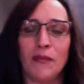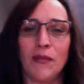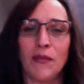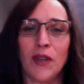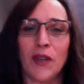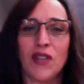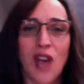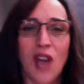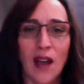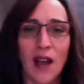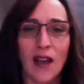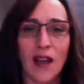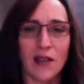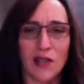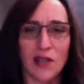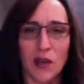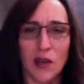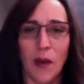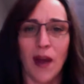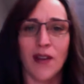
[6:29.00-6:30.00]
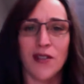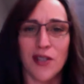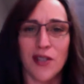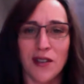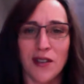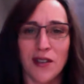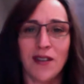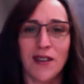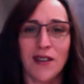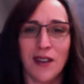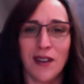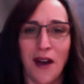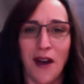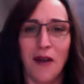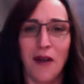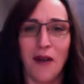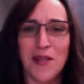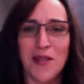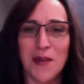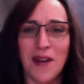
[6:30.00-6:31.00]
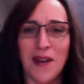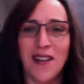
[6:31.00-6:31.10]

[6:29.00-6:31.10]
talking too much. You know, we spend a